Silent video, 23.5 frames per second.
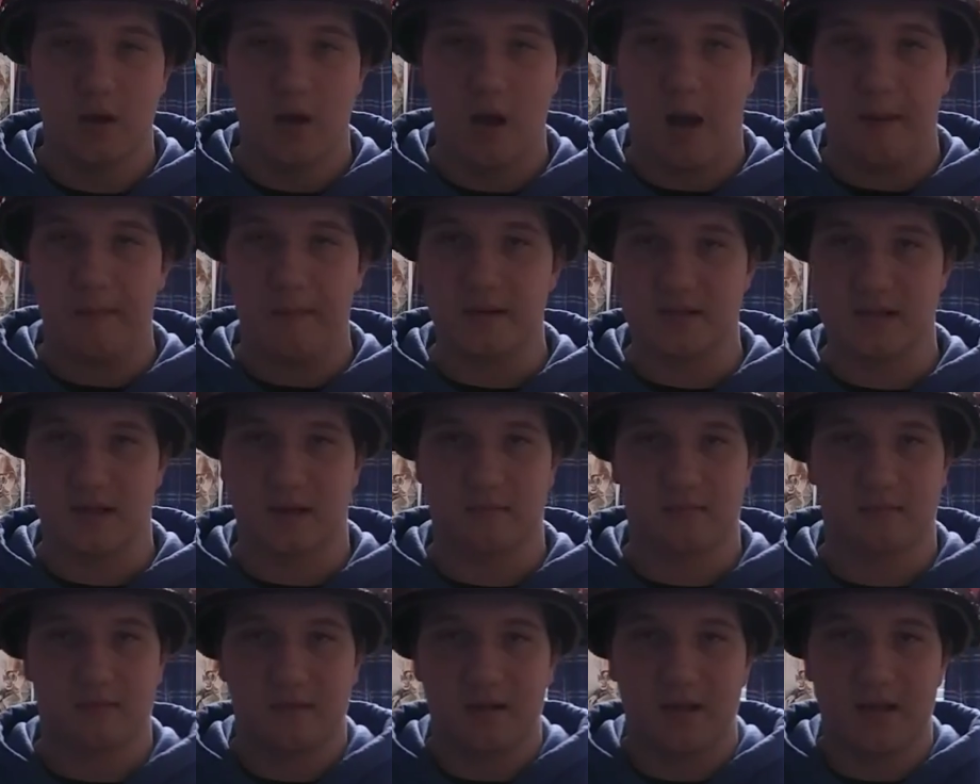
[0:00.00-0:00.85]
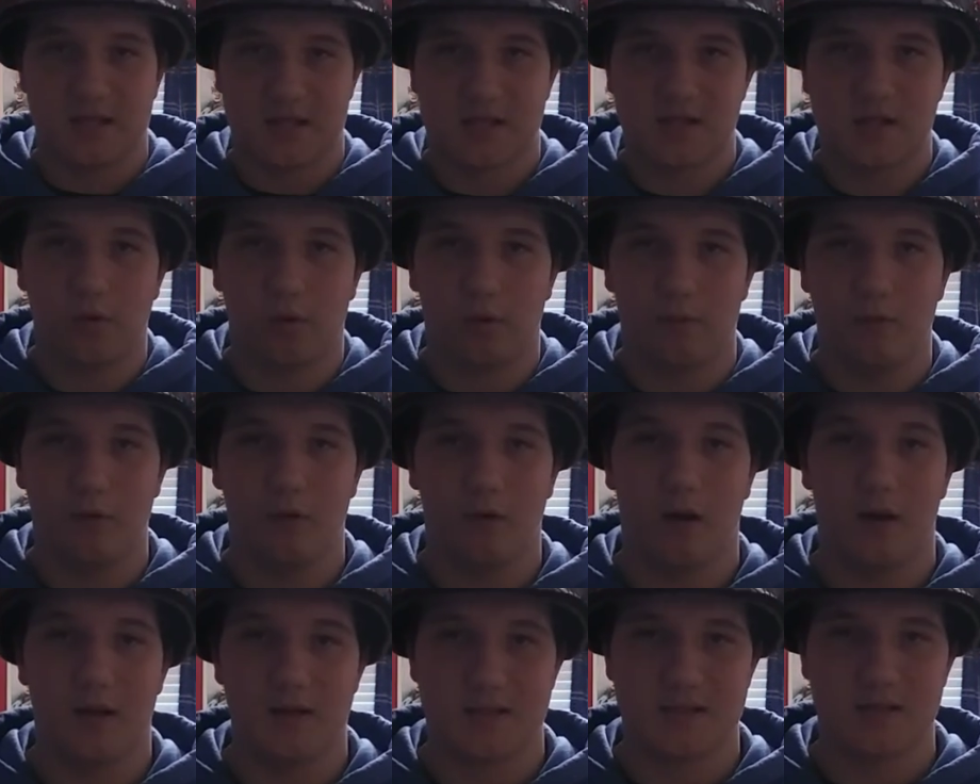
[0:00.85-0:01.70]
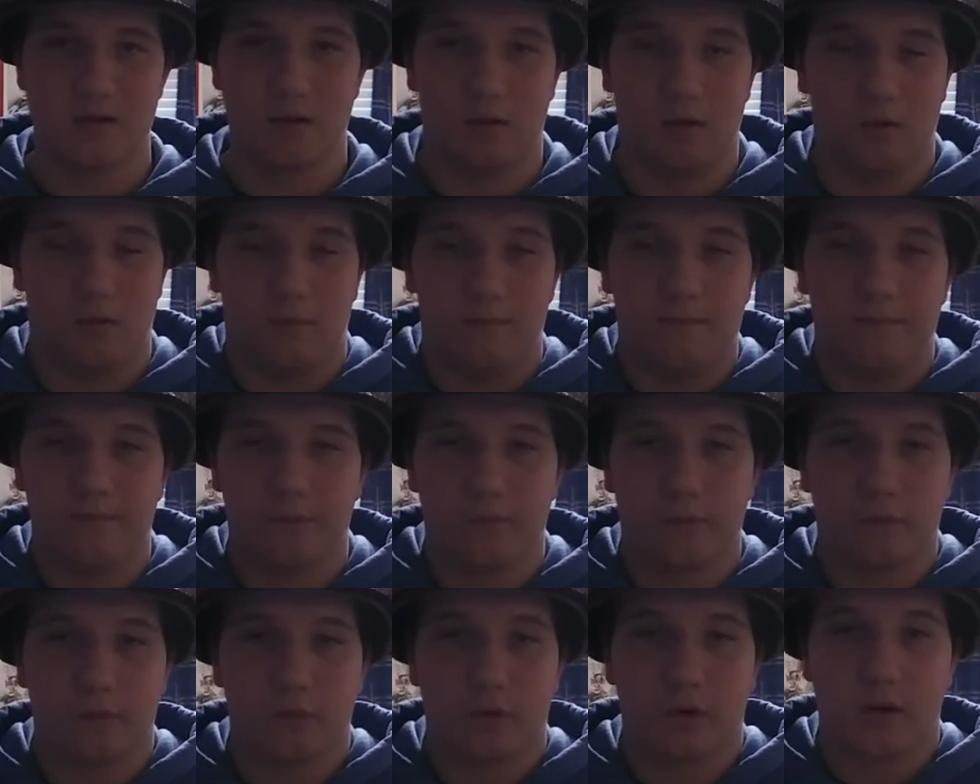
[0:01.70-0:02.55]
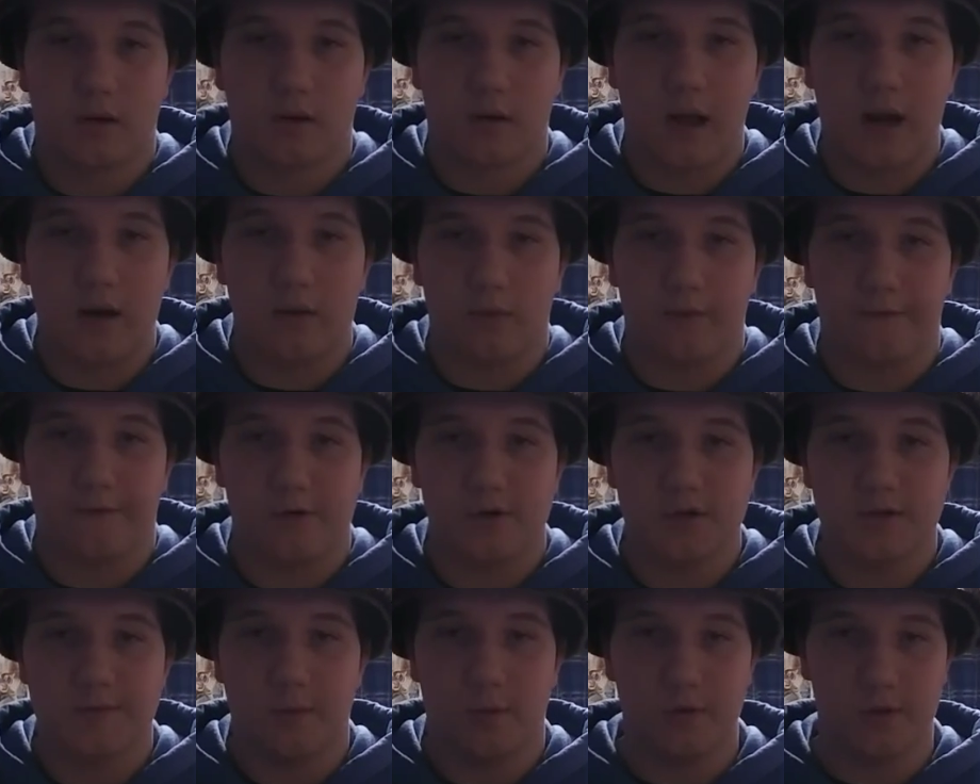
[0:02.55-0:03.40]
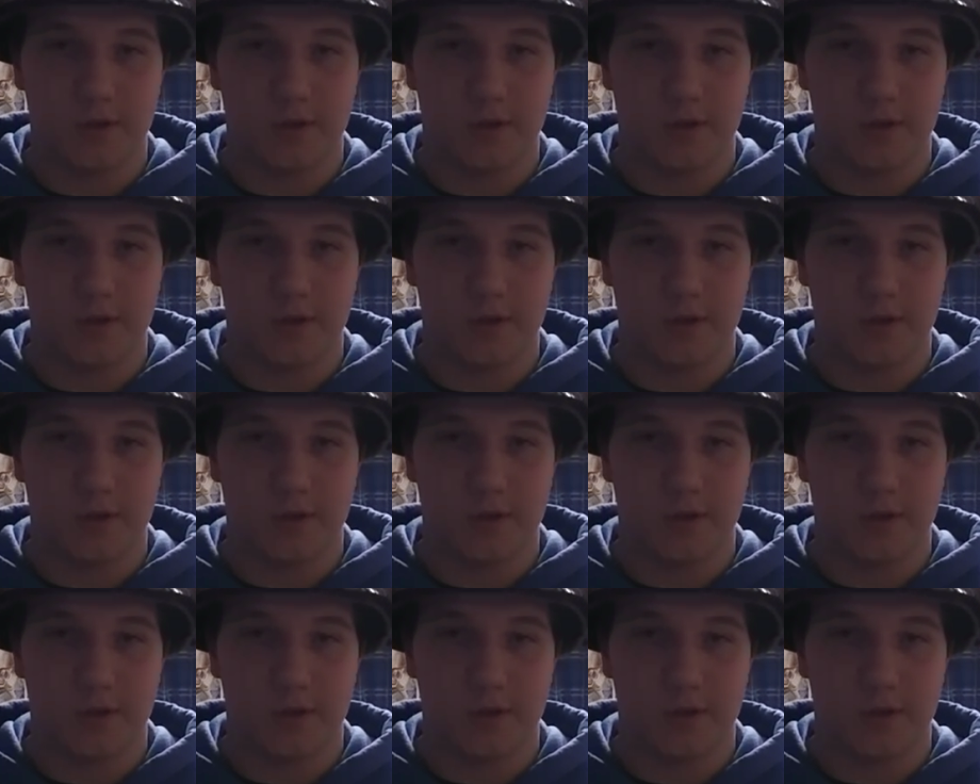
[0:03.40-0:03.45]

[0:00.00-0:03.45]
I mean, it's still kind of reversible.